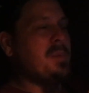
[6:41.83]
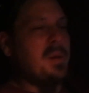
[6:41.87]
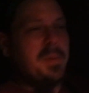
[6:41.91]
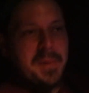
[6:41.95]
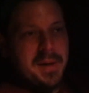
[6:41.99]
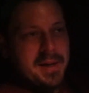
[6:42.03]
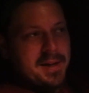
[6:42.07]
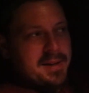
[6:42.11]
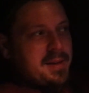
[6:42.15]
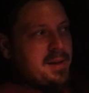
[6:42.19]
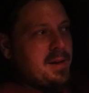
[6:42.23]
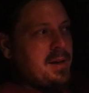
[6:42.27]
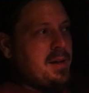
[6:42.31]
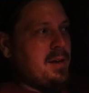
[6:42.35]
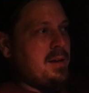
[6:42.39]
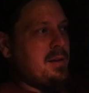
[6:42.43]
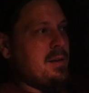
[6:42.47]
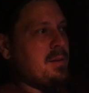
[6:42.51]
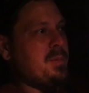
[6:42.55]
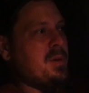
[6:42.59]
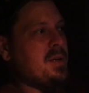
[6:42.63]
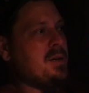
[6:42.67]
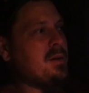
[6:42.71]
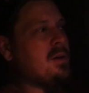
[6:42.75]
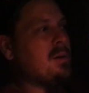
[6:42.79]
Let me get the hit.
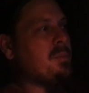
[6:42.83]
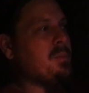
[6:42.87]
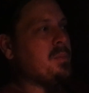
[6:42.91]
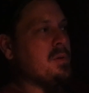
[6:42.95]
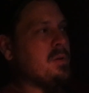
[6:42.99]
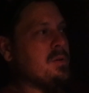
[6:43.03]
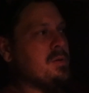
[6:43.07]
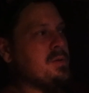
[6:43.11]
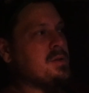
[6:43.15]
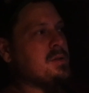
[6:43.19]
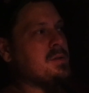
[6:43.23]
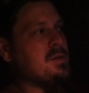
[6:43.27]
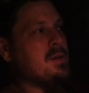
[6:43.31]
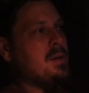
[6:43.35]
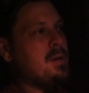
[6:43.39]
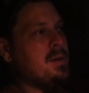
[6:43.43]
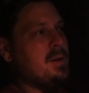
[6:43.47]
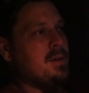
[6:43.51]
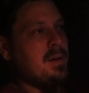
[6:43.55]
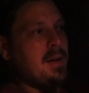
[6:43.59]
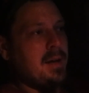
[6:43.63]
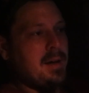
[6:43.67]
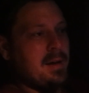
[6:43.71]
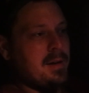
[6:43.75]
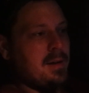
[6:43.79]
Let me get on boost.
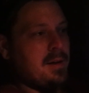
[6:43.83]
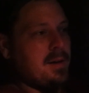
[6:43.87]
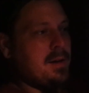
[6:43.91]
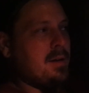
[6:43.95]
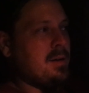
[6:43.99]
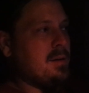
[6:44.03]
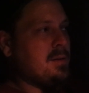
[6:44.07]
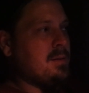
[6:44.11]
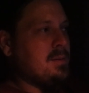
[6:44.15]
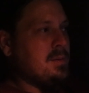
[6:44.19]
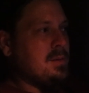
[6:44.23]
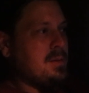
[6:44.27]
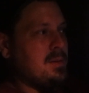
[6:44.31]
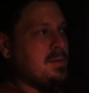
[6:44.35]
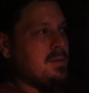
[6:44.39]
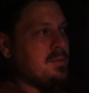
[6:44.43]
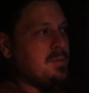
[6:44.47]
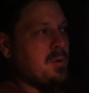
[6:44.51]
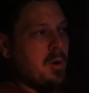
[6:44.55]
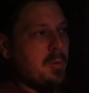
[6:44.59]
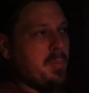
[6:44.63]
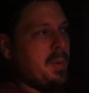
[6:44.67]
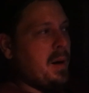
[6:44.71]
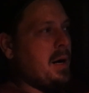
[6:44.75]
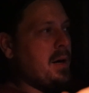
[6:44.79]
And
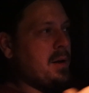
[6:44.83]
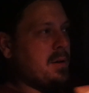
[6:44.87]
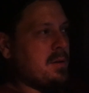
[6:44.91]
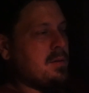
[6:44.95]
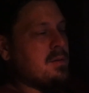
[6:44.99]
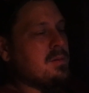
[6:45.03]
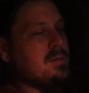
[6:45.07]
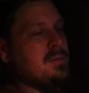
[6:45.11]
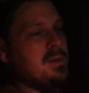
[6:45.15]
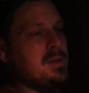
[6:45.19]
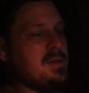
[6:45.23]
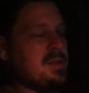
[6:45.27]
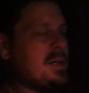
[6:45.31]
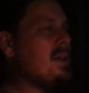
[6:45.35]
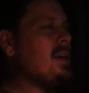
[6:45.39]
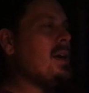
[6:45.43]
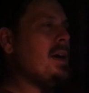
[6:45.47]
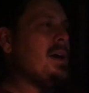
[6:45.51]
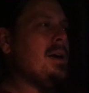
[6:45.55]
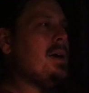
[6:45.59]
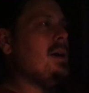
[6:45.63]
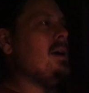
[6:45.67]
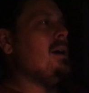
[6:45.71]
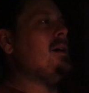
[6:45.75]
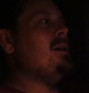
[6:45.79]
no bottle. He's like,
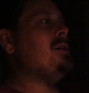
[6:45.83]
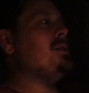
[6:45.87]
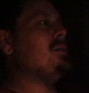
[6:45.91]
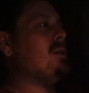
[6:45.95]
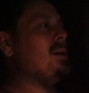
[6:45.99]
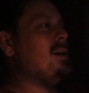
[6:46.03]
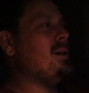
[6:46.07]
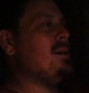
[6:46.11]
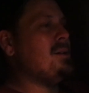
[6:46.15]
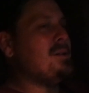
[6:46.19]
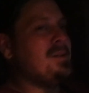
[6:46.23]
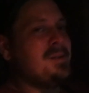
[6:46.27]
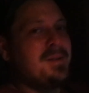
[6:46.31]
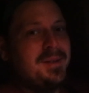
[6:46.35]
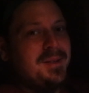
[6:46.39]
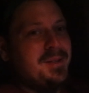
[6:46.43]
yeah, okay.